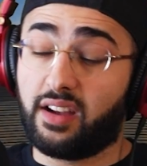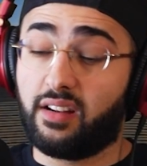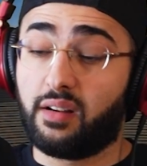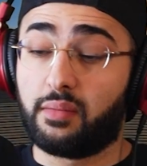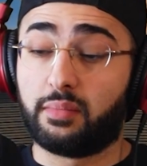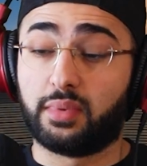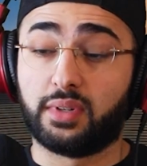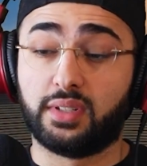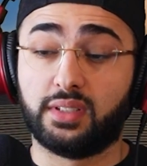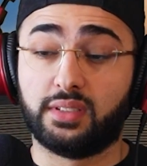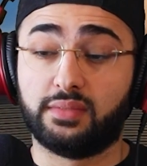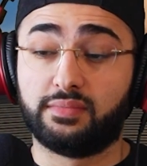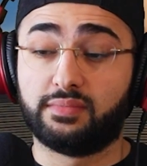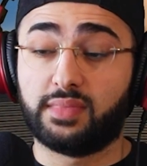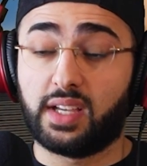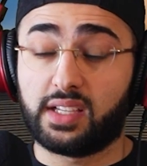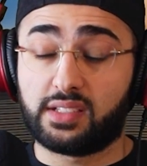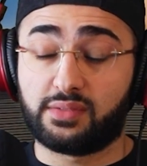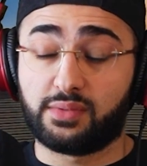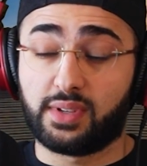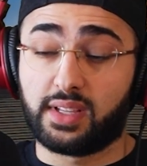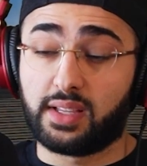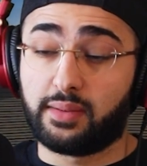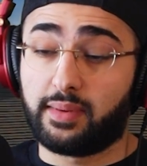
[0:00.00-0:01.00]
terrible.
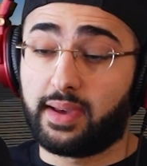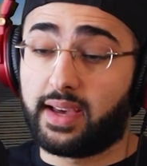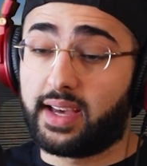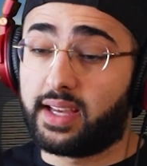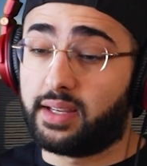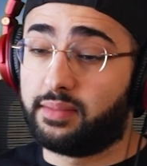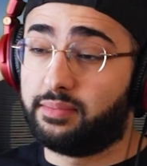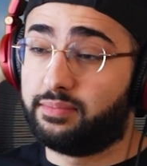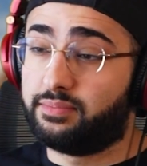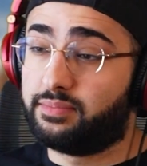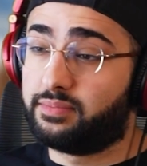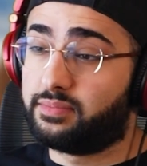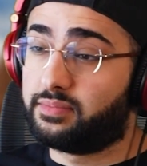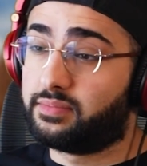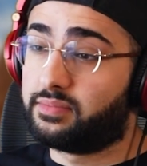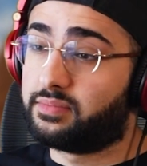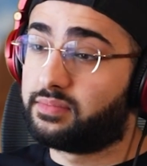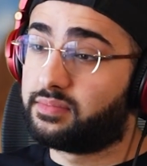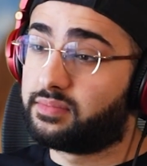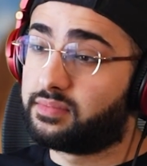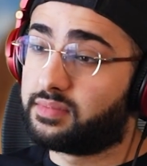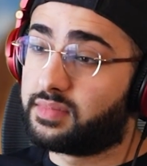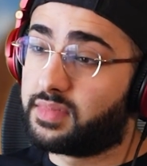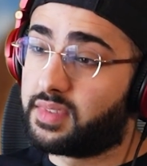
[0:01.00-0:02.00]
That's really bad.
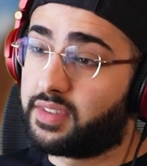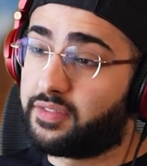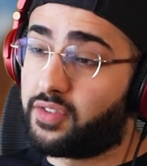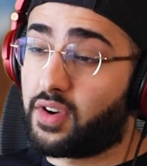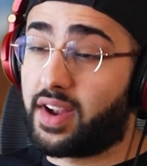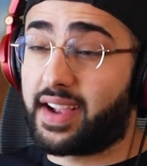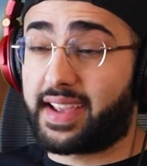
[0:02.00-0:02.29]
For